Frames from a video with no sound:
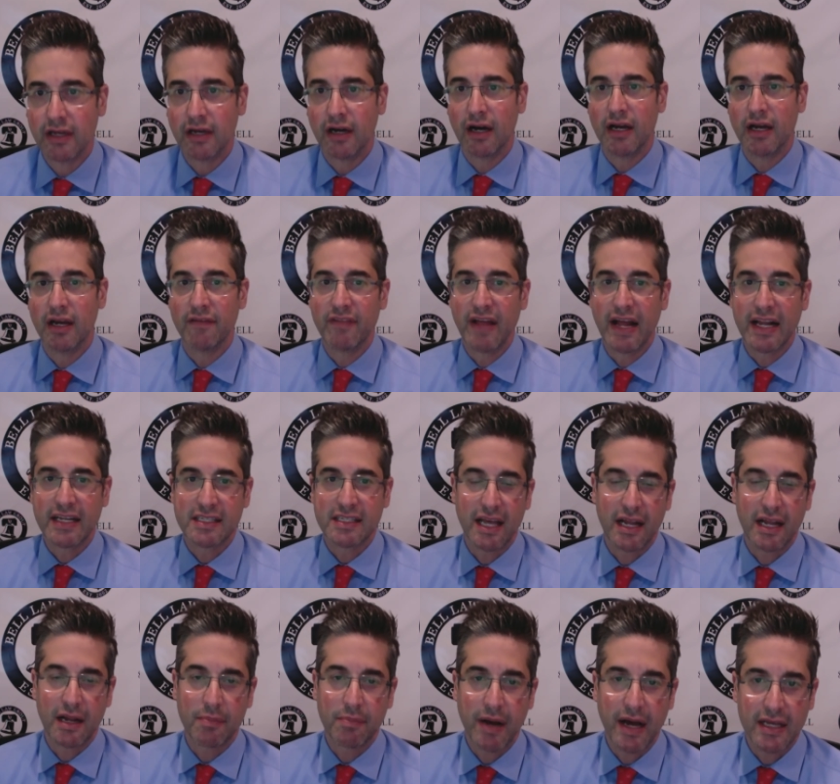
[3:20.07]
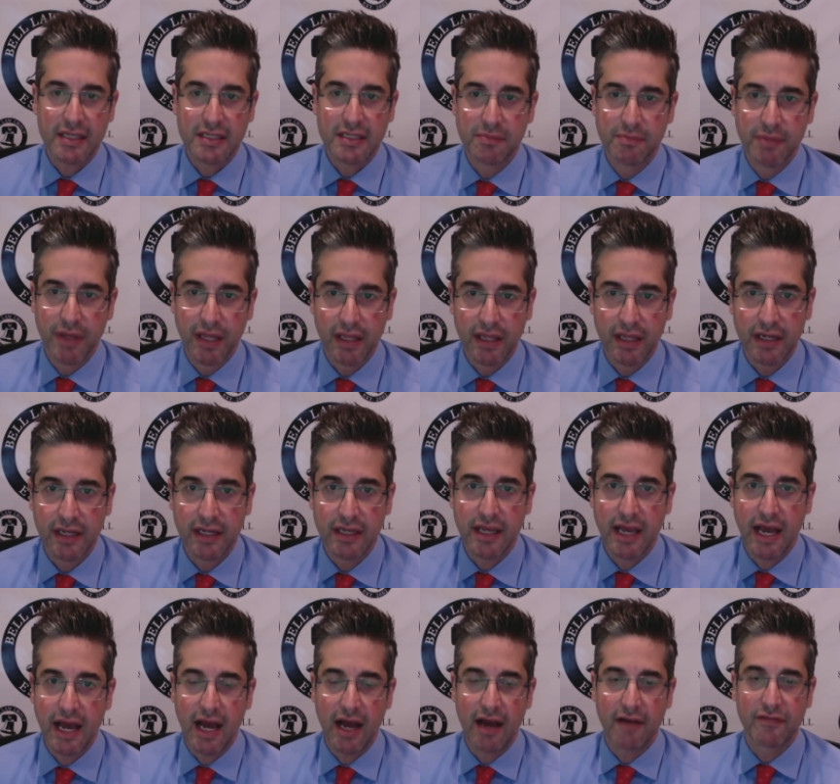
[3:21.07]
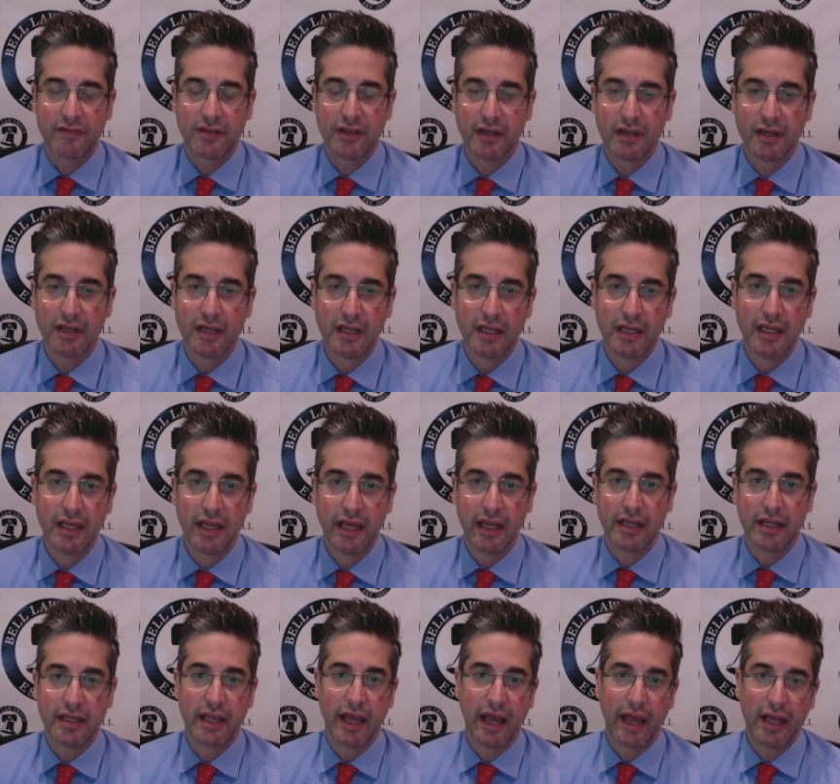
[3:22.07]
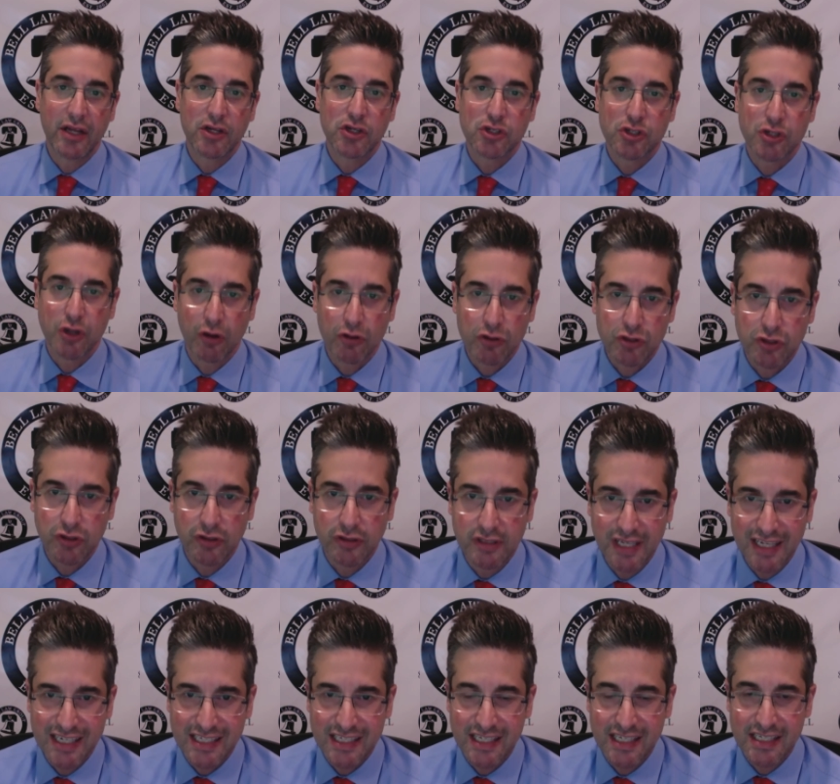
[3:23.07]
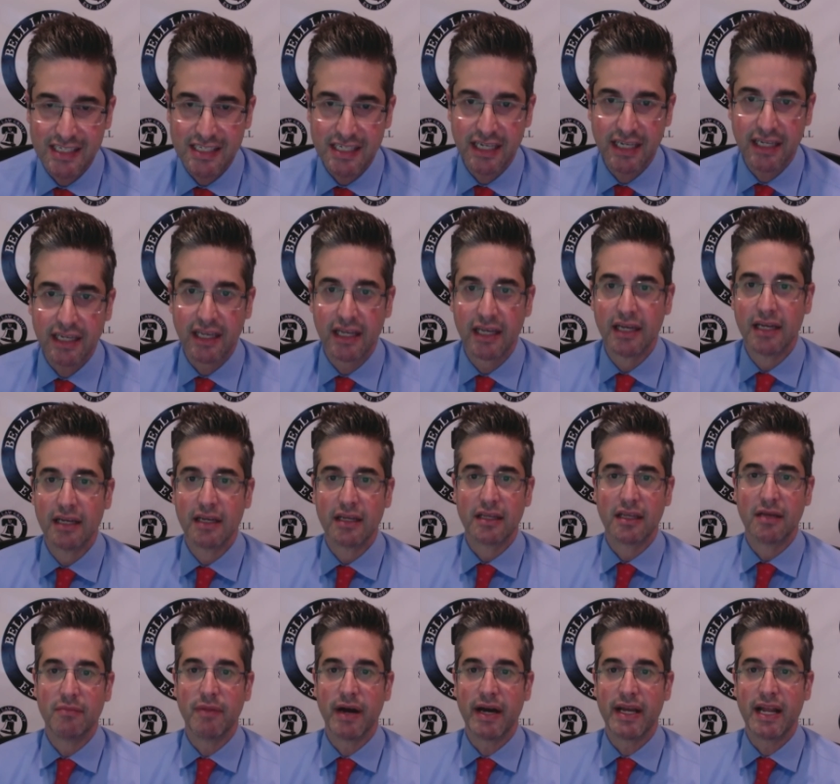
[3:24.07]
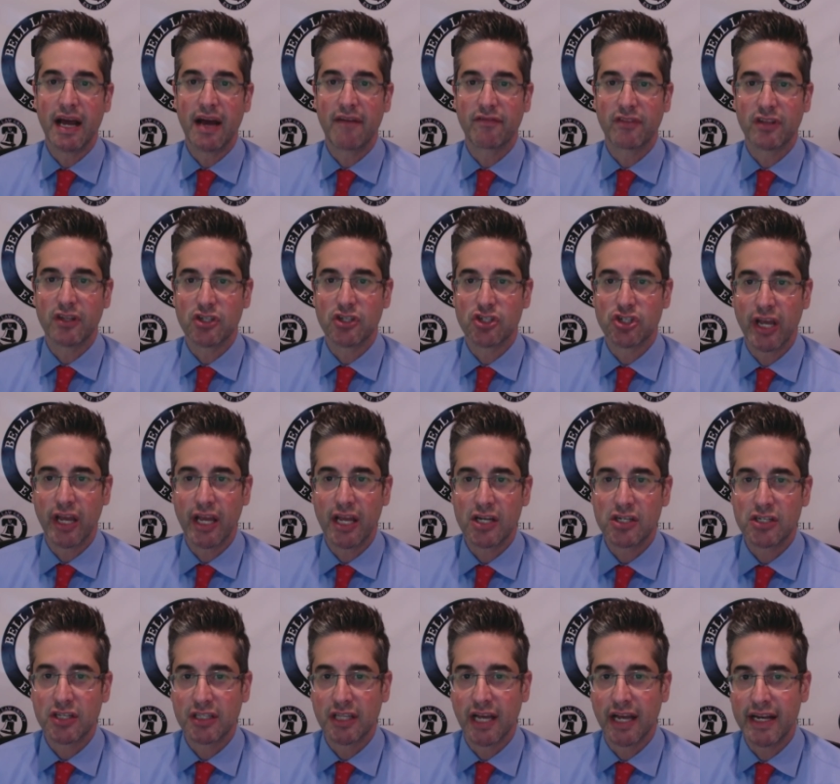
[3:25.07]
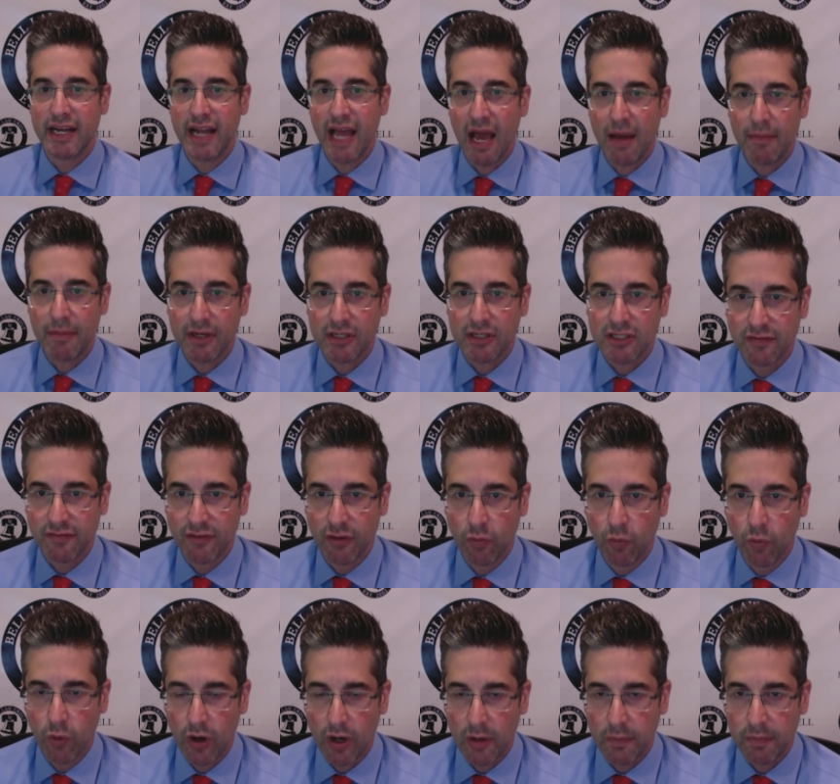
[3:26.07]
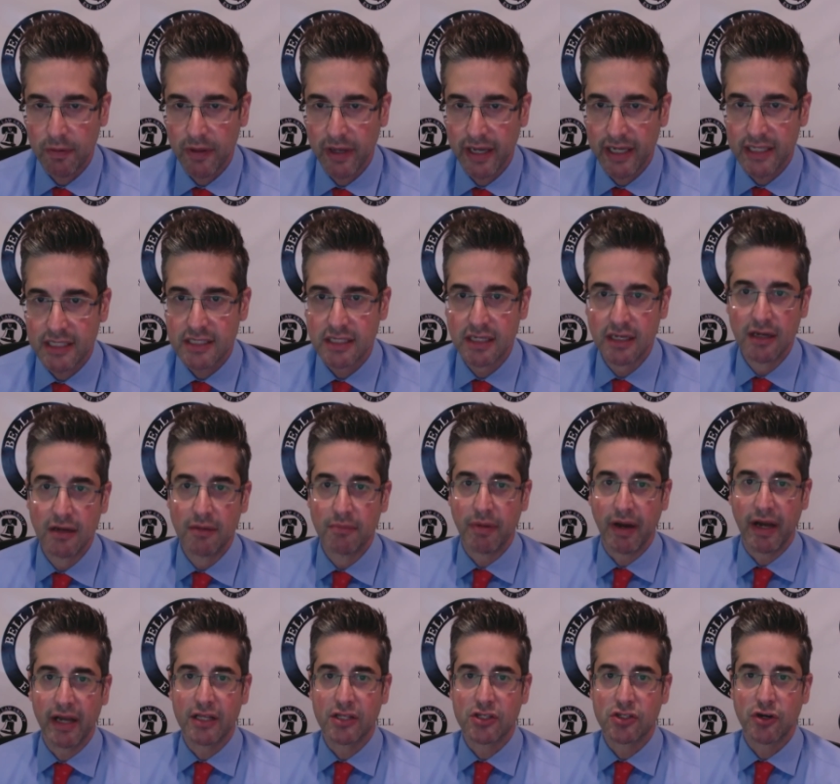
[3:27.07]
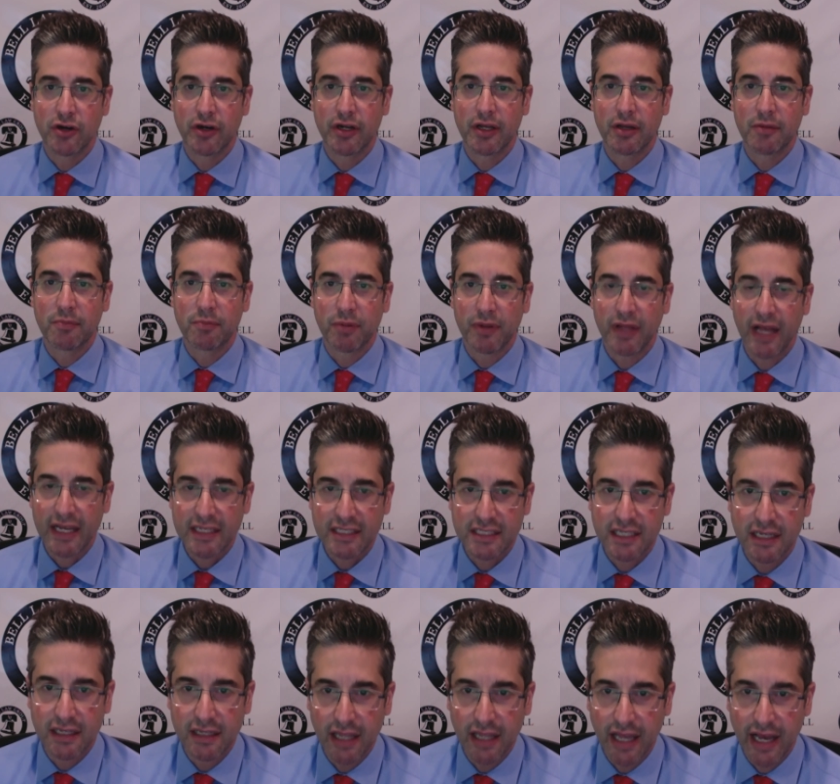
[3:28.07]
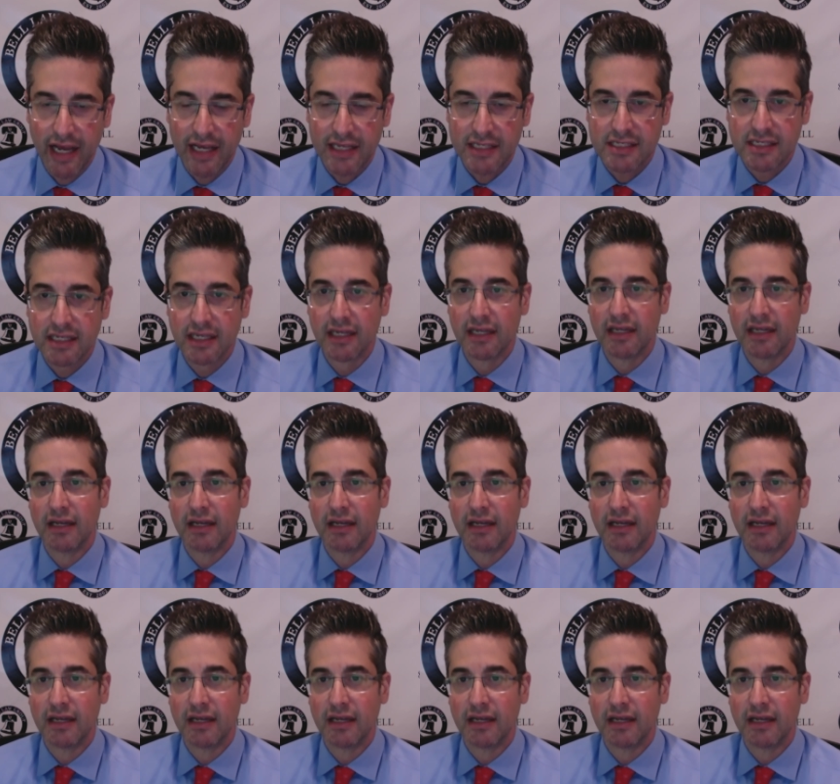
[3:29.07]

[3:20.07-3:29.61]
Uh, if that's not a possibility, you have to engage social distancing. You might have to change the dynamics of the workplace by inserting plexiglass,